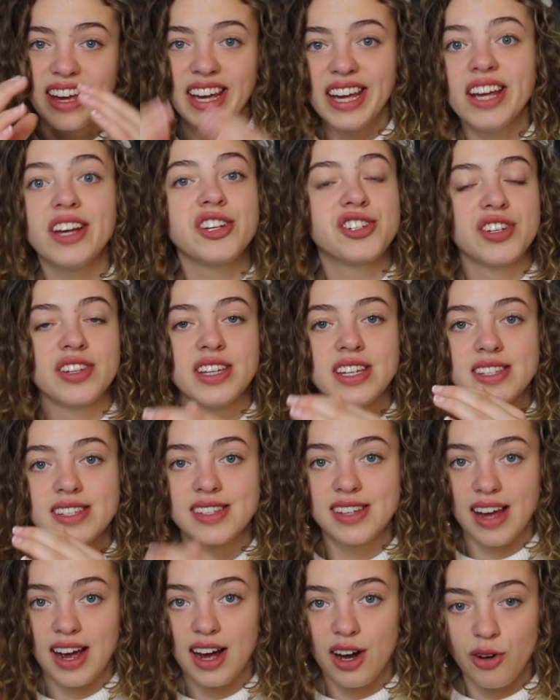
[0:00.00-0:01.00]
each of these
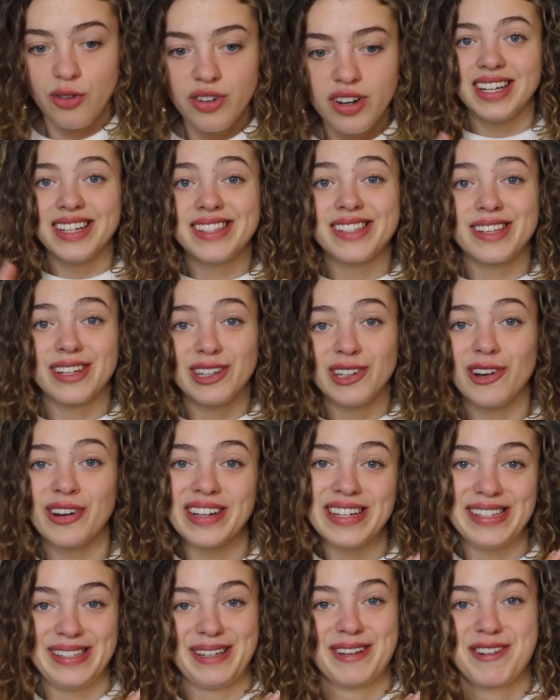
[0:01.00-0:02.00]
down, it's a lot
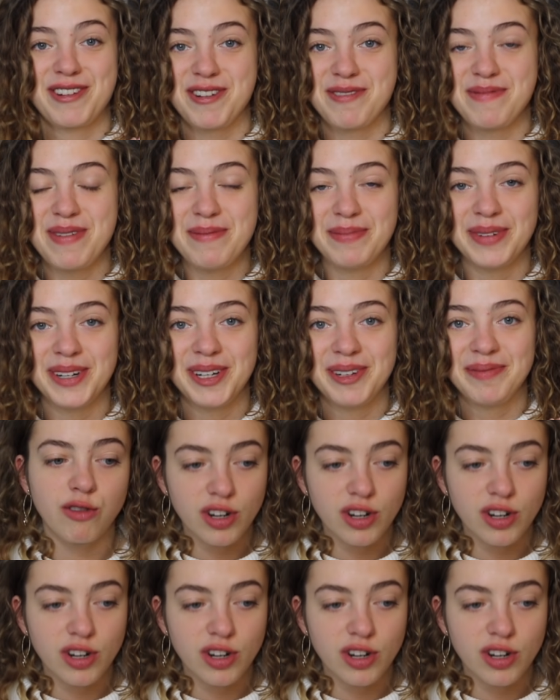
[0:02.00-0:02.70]
easier to remember.